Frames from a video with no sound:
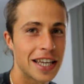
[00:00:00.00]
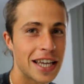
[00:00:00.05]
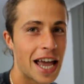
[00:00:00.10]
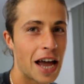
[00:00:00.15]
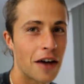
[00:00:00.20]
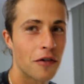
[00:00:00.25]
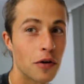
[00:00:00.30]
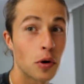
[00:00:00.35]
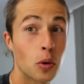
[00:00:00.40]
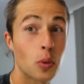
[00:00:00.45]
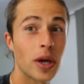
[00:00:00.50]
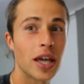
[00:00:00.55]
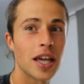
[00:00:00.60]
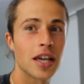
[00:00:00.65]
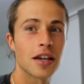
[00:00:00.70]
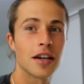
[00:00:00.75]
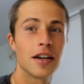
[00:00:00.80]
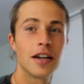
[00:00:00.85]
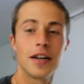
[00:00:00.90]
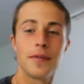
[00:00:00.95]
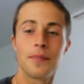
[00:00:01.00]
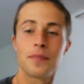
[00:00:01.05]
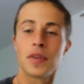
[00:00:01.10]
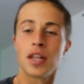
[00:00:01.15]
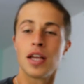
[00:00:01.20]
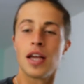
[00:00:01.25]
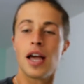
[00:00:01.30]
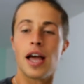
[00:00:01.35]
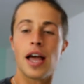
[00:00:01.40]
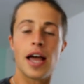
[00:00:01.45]
every week.
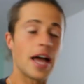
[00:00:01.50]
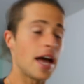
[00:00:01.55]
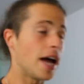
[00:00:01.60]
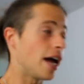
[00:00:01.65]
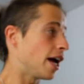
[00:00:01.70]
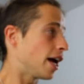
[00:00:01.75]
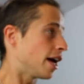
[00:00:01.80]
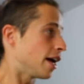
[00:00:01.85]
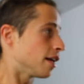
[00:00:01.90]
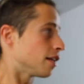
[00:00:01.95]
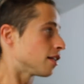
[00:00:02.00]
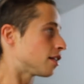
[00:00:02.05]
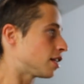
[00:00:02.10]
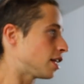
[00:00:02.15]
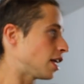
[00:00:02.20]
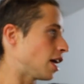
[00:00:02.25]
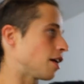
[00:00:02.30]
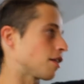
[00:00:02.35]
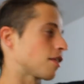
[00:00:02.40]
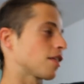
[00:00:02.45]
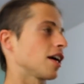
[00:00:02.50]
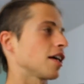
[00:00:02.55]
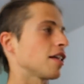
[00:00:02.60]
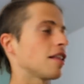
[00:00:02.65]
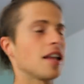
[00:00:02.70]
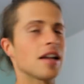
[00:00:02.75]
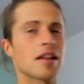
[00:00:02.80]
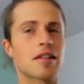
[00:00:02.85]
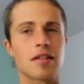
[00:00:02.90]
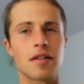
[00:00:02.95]
And yes guys,
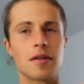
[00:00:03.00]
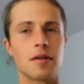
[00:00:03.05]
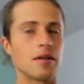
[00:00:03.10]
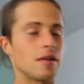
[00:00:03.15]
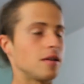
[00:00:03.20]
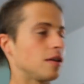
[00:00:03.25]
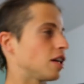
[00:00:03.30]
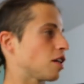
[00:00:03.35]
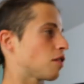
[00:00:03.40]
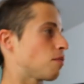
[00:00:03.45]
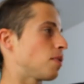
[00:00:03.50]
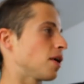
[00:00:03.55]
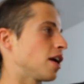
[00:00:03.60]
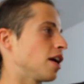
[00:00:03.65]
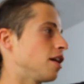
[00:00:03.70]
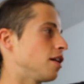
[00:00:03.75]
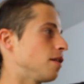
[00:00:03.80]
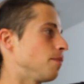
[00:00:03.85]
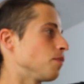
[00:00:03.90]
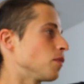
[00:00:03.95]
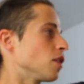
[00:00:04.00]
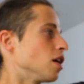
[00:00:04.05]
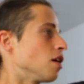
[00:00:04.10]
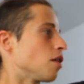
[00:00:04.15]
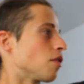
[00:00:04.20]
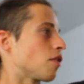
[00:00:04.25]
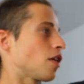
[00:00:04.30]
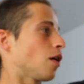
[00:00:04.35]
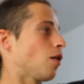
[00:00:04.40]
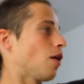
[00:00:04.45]
let's begin.
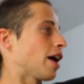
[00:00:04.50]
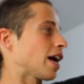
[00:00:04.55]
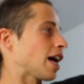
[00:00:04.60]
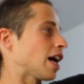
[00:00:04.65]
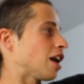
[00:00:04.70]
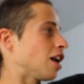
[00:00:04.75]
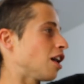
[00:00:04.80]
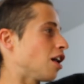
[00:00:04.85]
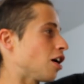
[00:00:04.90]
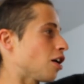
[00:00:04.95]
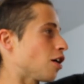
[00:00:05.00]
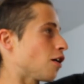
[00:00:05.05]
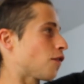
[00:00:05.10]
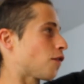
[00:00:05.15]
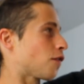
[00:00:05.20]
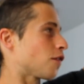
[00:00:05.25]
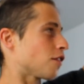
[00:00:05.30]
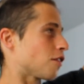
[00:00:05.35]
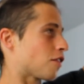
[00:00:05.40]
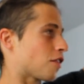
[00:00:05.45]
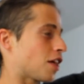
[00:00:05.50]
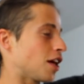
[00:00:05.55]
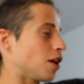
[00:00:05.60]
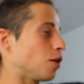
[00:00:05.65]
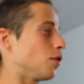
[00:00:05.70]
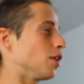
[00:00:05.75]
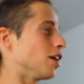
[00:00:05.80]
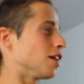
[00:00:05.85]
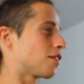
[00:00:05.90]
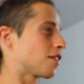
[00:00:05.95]
So I got a lot of
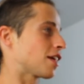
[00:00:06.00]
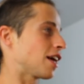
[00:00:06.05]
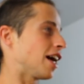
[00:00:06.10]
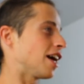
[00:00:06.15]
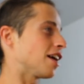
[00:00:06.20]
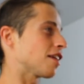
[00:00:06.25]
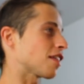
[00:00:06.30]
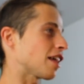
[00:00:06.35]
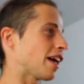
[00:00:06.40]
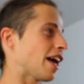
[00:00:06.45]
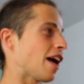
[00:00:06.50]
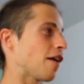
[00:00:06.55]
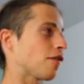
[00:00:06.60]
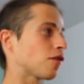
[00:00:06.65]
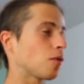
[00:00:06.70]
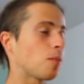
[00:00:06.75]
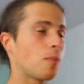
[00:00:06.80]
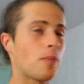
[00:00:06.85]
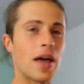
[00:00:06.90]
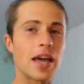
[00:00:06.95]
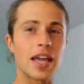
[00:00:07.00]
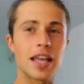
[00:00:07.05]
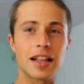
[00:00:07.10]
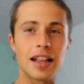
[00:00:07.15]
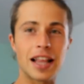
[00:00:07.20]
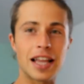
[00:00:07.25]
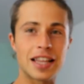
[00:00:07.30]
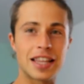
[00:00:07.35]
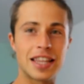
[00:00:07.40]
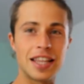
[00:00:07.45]
cereals guys. I have to pack it
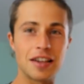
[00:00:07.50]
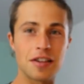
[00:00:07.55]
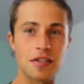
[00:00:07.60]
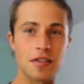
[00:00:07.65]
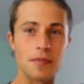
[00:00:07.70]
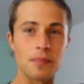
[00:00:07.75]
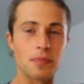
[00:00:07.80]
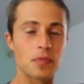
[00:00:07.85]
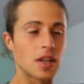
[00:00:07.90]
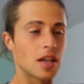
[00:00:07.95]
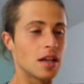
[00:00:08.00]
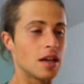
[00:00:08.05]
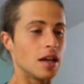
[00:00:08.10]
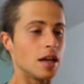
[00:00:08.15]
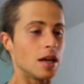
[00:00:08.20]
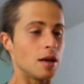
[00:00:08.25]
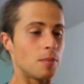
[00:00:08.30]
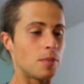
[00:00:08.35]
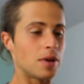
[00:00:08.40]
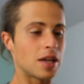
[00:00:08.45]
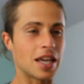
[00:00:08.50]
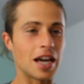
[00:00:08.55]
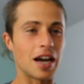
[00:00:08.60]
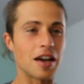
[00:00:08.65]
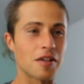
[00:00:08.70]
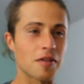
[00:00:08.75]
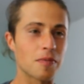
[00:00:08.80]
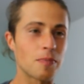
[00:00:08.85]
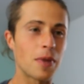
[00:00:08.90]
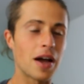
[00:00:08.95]
like this
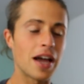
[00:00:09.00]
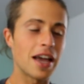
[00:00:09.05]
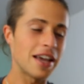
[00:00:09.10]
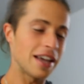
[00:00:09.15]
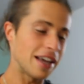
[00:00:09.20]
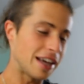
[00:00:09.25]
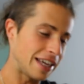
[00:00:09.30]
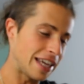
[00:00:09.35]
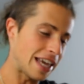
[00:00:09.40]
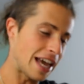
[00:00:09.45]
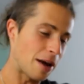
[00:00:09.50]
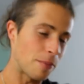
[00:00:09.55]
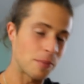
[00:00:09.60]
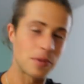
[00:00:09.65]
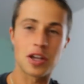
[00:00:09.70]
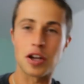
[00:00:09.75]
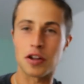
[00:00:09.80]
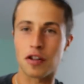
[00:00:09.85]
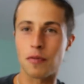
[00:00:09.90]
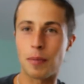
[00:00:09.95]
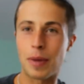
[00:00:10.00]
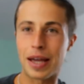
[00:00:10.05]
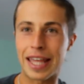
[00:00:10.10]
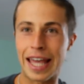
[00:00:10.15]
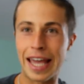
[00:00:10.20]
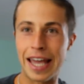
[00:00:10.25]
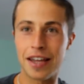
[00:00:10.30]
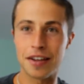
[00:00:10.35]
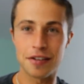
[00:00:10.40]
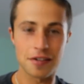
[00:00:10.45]
because because of my
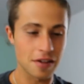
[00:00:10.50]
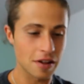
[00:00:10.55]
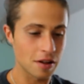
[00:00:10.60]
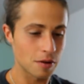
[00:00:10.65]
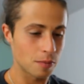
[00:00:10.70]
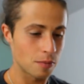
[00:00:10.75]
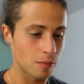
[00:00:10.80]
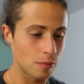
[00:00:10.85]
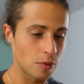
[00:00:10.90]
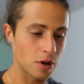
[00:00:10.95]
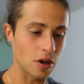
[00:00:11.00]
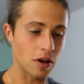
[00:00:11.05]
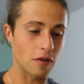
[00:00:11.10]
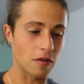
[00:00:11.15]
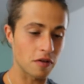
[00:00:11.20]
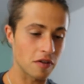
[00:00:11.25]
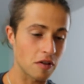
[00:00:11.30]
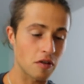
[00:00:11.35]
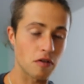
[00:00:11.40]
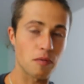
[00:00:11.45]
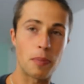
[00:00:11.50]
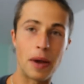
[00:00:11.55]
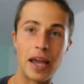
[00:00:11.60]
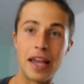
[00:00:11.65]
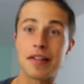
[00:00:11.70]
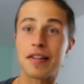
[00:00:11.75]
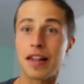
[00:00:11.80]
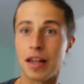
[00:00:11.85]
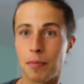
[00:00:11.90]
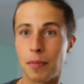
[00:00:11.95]
case, because of the
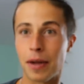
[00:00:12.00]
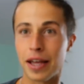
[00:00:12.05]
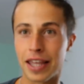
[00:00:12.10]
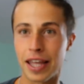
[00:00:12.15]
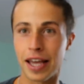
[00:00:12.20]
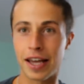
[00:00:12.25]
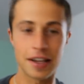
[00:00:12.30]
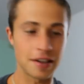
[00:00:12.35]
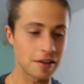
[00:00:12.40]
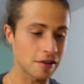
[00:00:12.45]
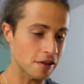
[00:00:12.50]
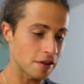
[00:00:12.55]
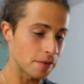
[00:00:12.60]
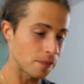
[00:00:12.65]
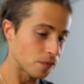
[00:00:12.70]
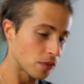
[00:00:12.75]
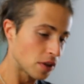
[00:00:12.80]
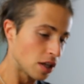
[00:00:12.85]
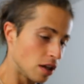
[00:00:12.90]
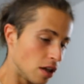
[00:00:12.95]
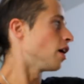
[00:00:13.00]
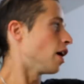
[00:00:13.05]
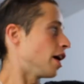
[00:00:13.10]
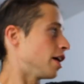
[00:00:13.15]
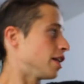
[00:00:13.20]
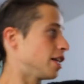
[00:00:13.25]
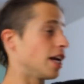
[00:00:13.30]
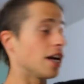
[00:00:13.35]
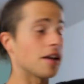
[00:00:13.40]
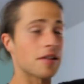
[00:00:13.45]
space in my case.
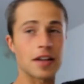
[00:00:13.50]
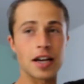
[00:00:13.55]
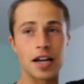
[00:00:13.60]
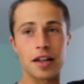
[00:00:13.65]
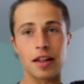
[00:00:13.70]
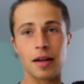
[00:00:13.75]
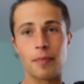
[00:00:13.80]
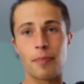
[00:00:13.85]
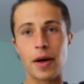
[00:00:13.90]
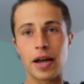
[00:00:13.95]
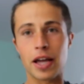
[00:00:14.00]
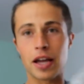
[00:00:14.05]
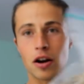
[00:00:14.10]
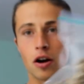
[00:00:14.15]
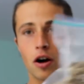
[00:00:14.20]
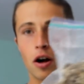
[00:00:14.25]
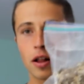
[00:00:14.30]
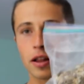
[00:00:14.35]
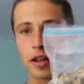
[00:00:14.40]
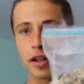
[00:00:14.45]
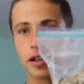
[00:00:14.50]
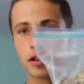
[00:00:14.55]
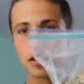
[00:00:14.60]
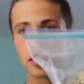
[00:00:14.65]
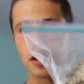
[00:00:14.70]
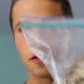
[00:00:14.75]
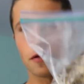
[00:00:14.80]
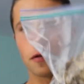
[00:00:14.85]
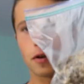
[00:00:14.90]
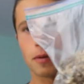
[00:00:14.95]
And yes guys, I pack it all in
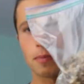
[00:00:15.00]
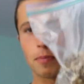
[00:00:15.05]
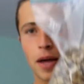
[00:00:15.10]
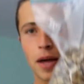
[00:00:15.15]
different